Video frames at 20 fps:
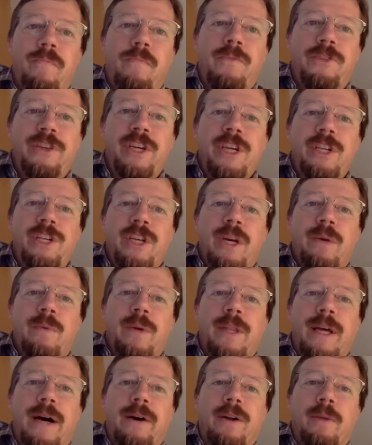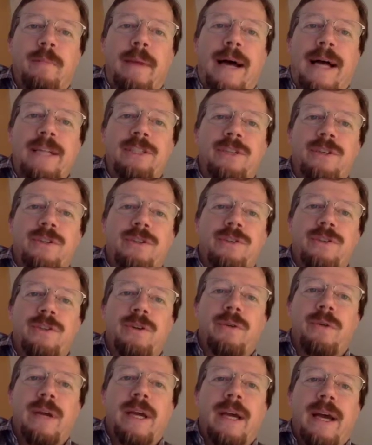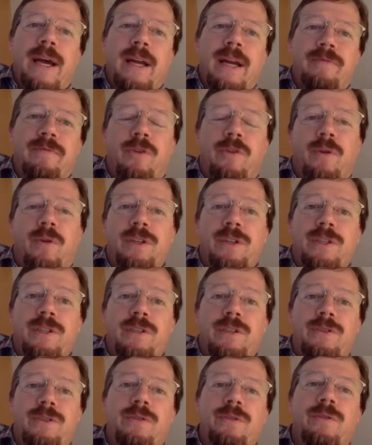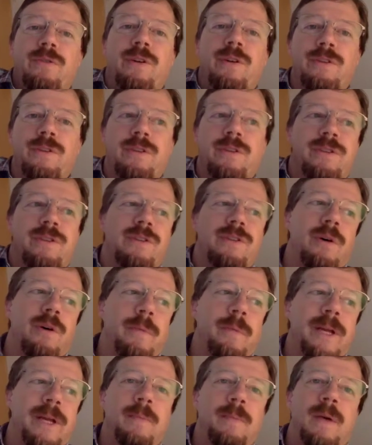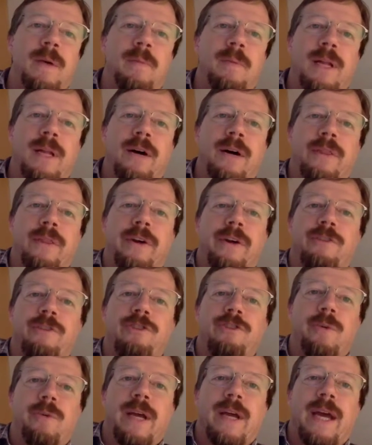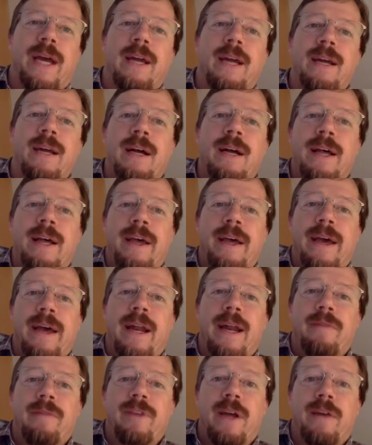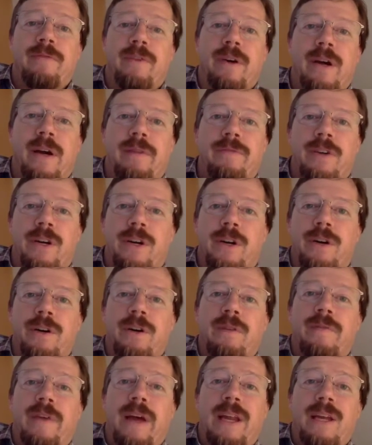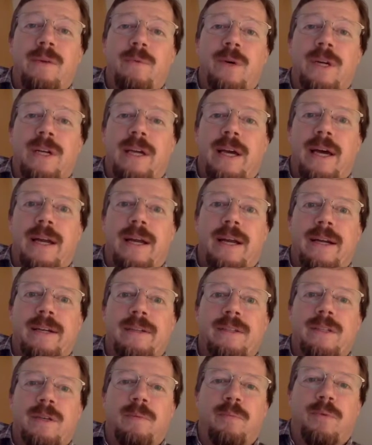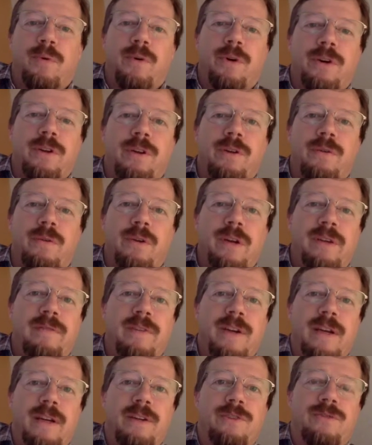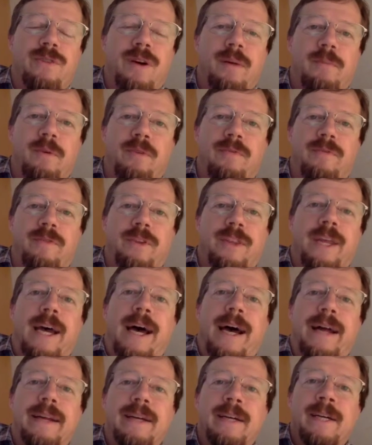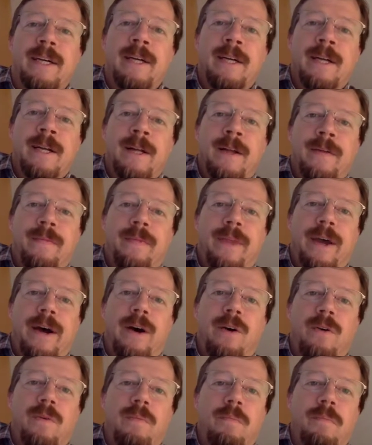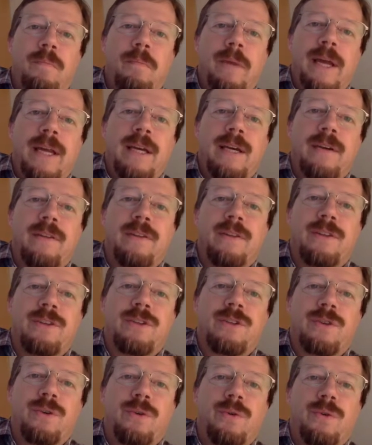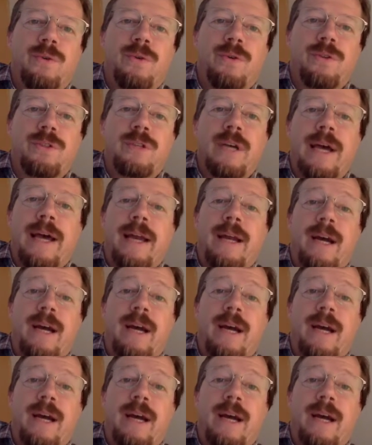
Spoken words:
teaching without a bachelor's degree. And of course, it's true. There's just so many people out there doing it. And I've never ever heard of anyone getting deported or even in trouble for that. Now, many of the schools, and